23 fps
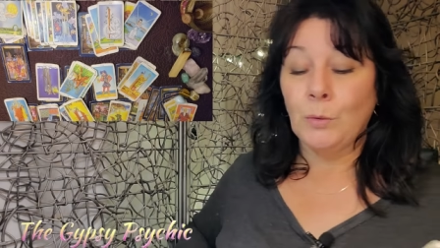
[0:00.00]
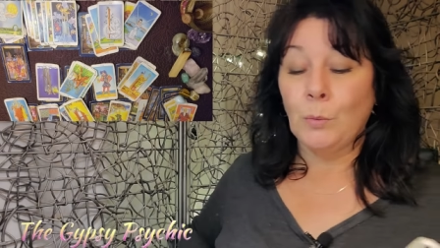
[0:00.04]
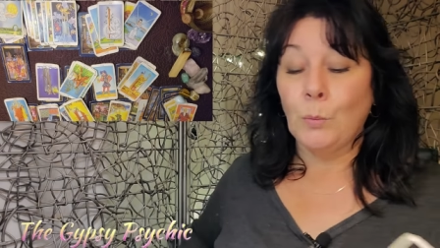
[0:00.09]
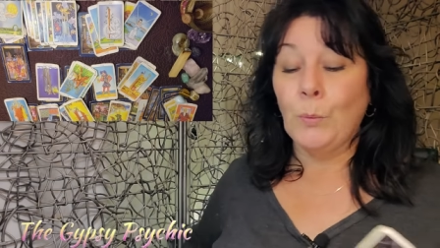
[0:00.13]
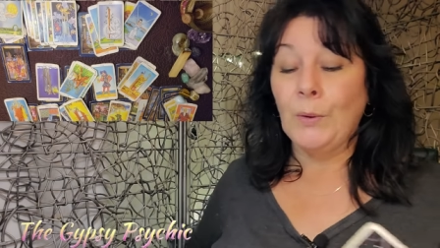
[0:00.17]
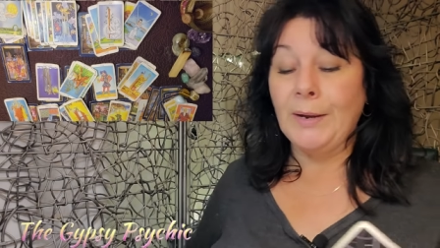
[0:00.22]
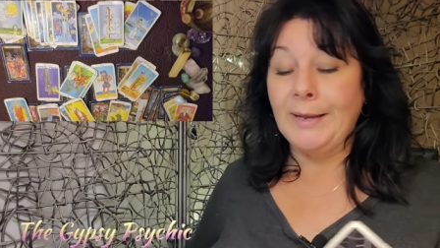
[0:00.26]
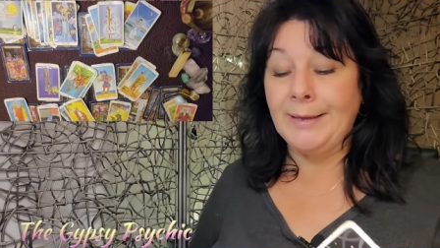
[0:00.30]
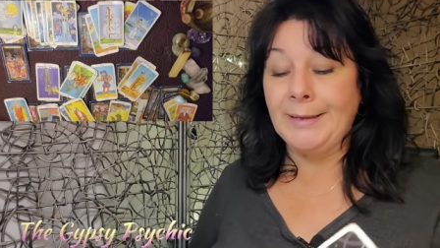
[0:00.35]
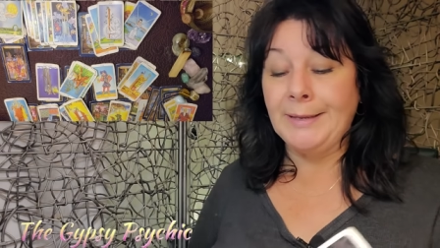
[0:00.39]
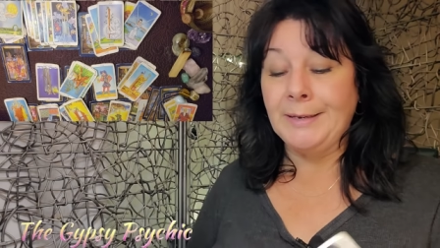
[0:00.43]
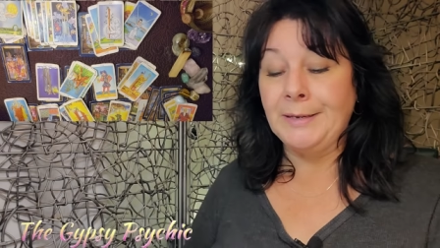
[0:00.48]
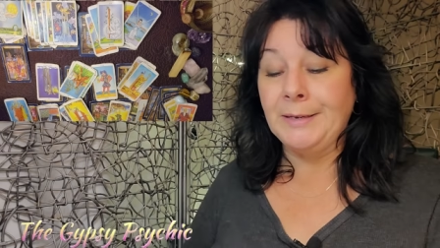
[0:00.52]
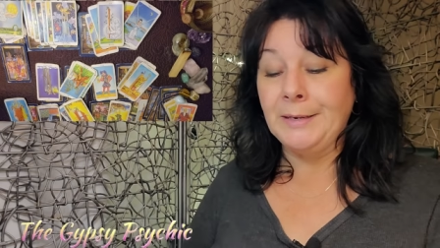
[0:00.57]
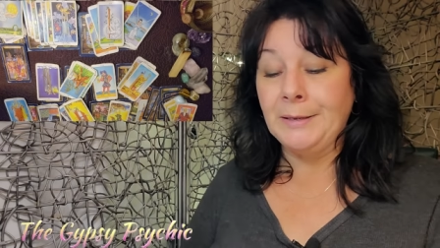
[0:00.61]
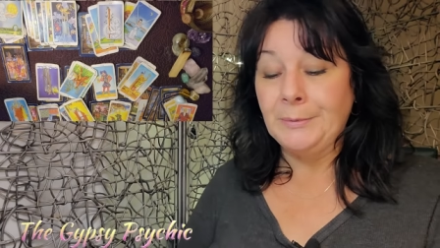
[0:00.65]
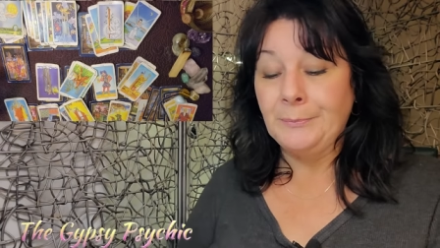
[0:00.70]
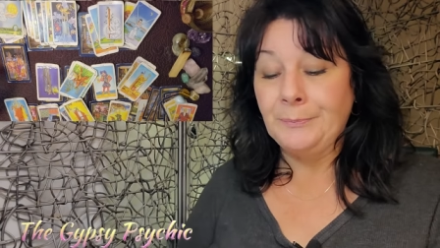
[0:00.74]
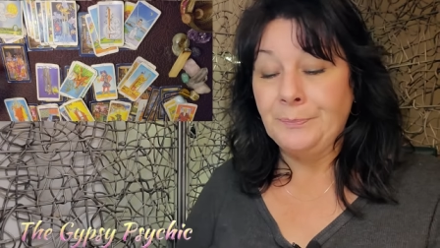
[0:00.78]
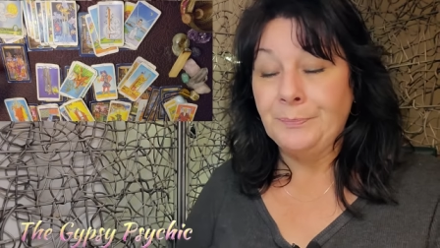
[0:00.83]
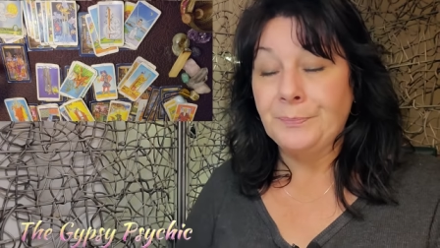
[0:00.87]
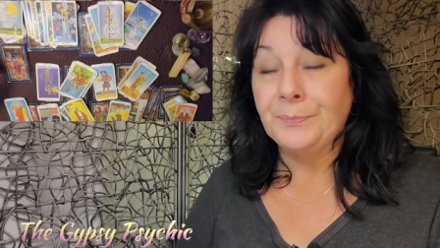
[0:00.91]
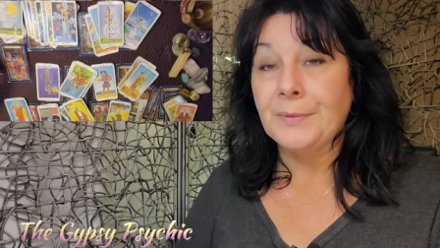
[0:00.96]

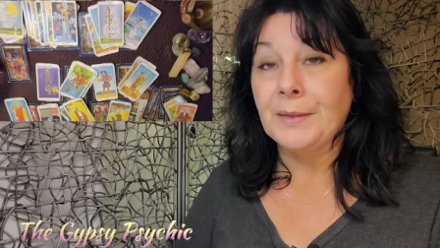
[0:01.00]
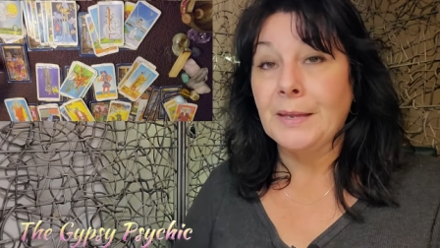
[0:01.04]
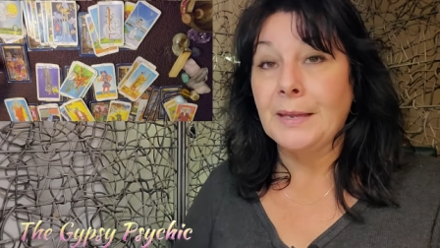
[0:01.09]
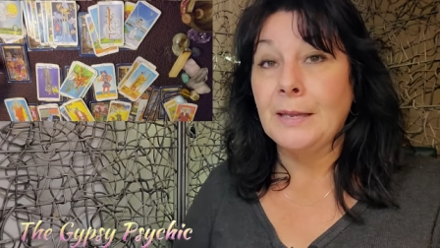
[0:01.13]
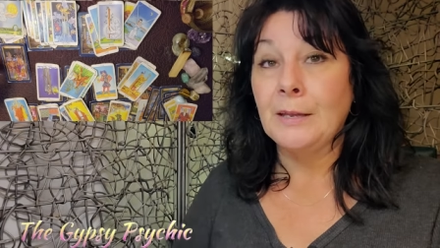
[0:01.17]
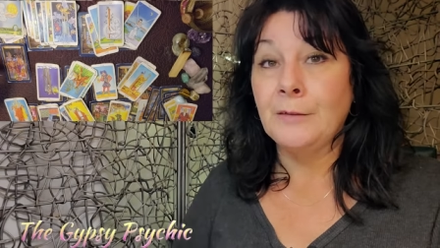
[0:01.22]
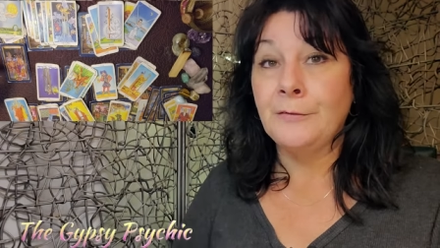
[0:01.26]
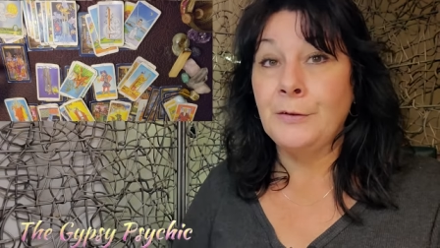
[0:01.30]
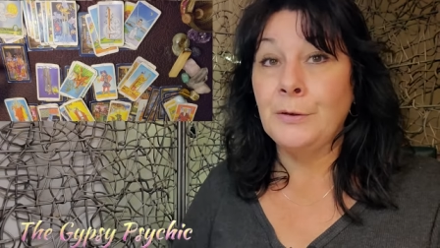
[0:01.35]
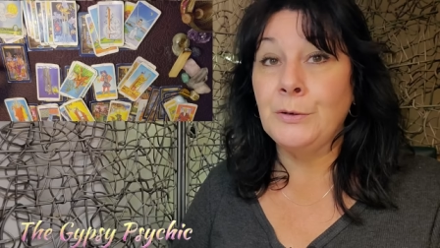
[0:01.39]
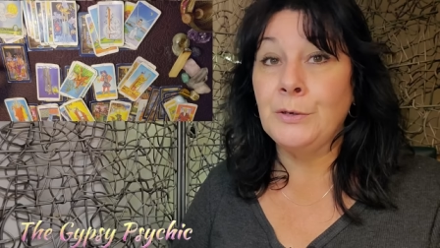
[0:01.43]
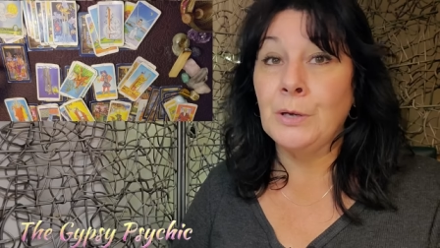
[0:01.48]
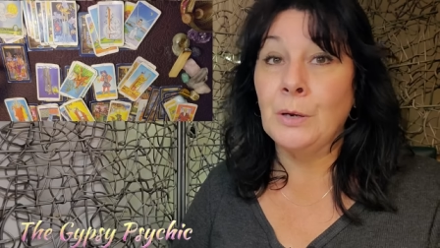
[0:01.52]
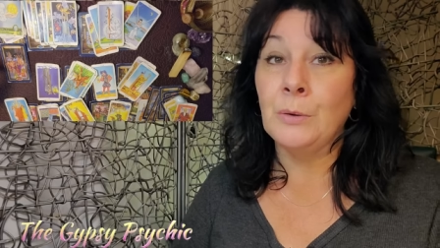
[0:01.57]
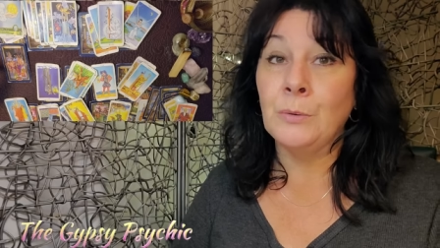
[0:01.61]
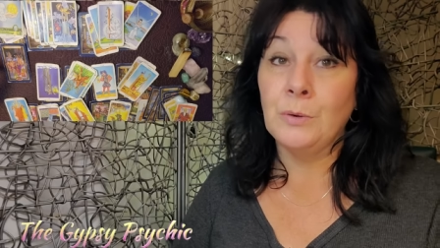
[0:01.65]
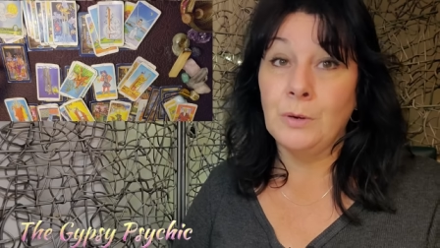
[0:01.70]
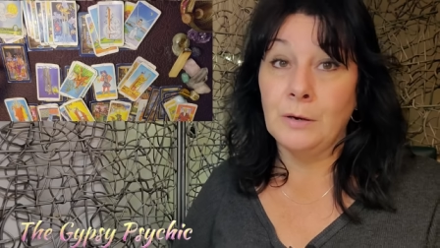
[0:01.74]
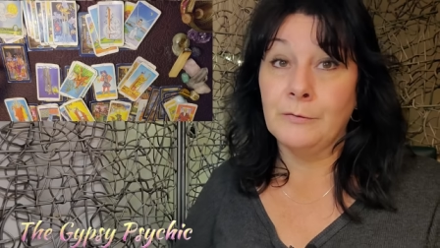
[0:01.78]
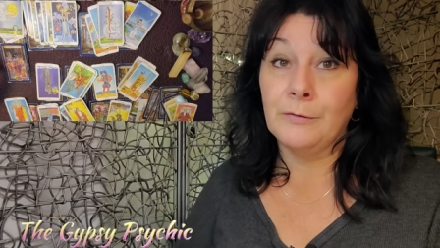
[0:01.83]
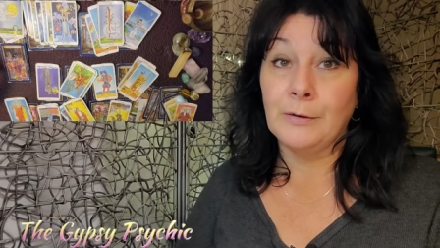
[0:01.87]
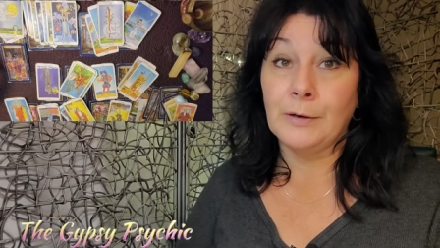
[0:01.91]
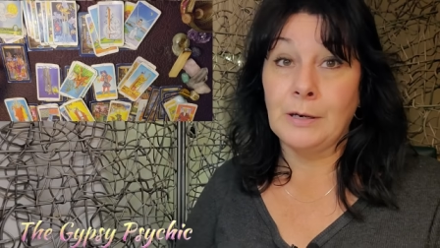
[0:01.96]
win if you
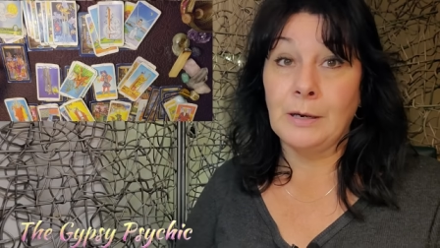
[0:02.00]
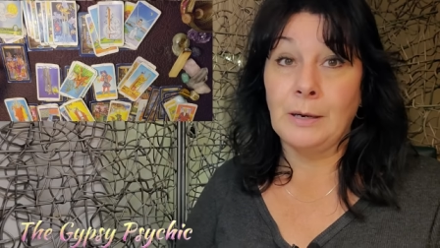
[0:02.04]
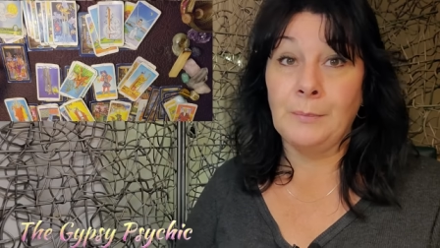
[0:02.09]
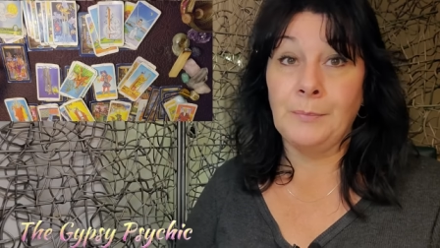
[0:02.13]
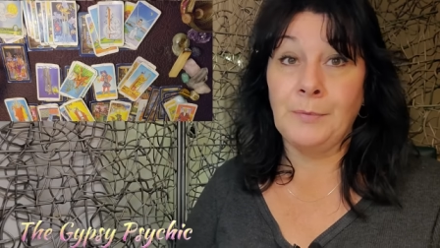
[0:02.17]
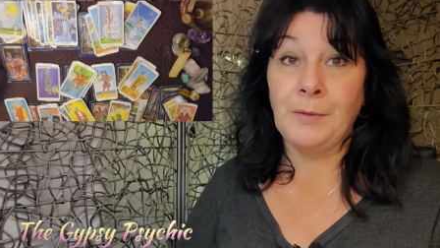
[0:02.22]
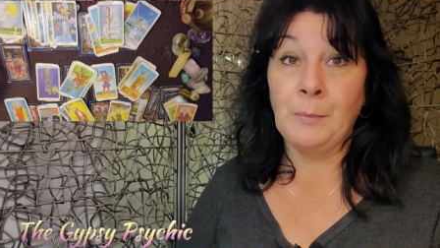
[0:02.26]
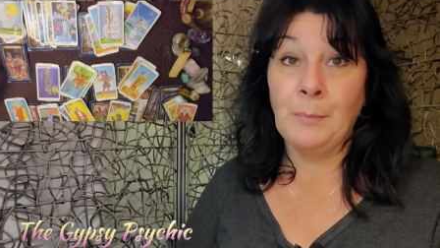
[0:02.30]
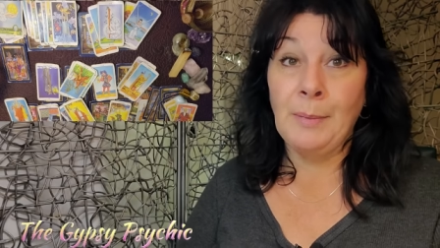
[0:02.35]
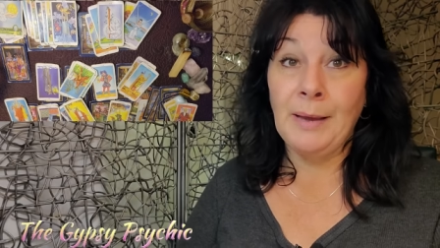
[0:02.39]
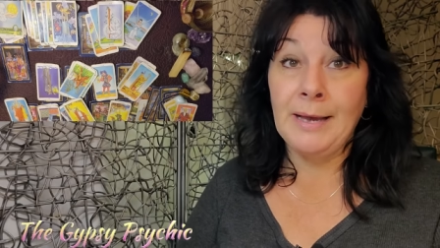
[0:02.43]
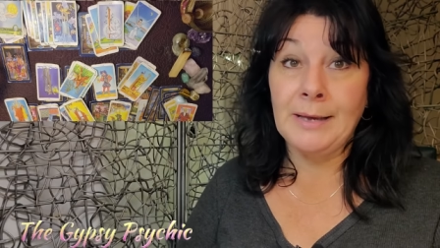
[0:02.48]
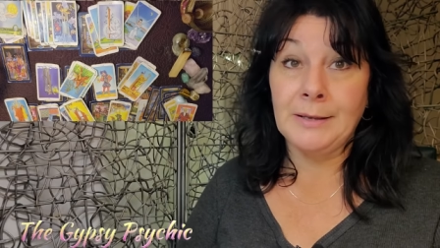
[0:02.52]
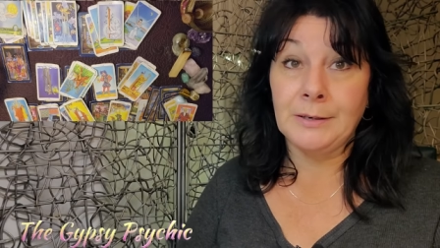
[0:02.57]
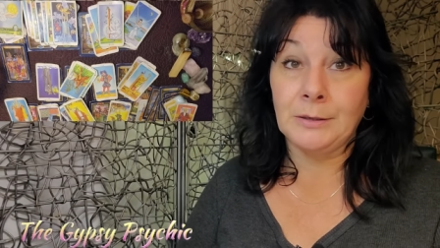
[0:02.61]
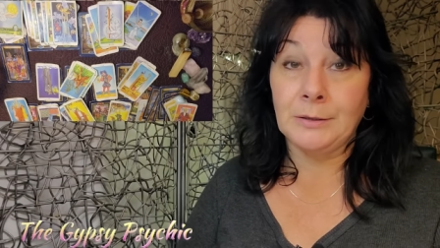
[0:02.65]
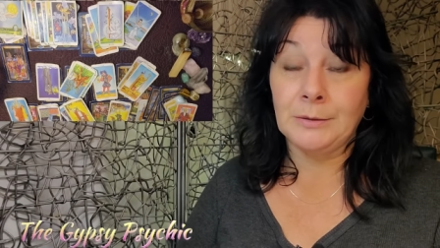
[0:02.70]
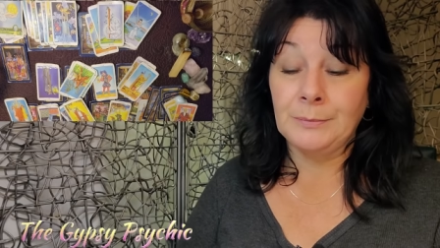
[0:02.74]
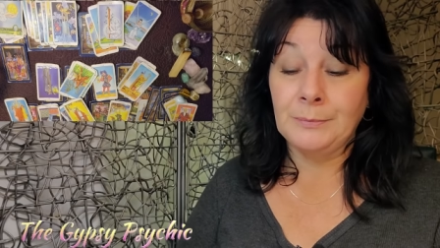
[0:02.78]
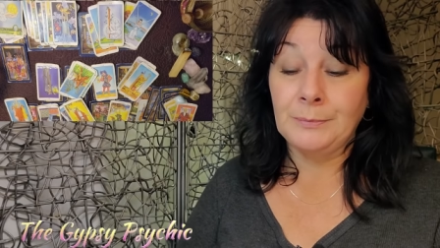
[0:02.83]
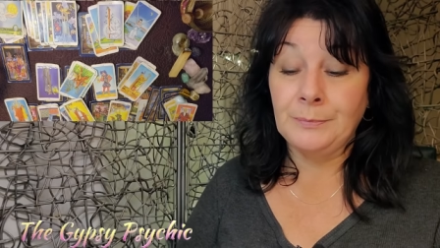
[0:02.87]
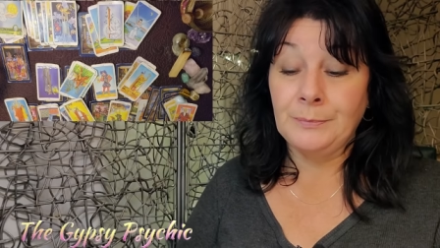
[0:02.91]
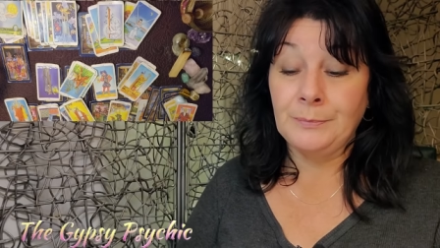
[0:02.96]
don't overcome the
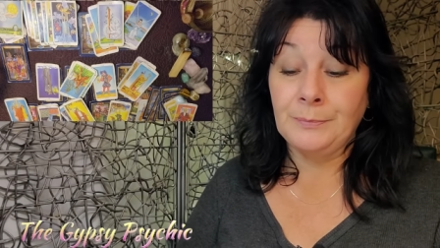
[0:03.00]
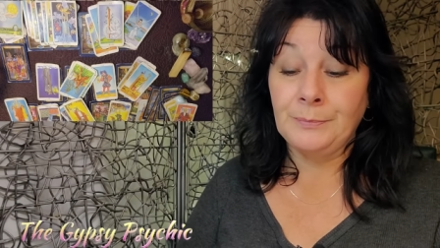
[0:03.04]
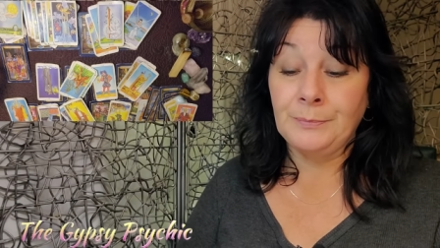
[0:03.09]
battle.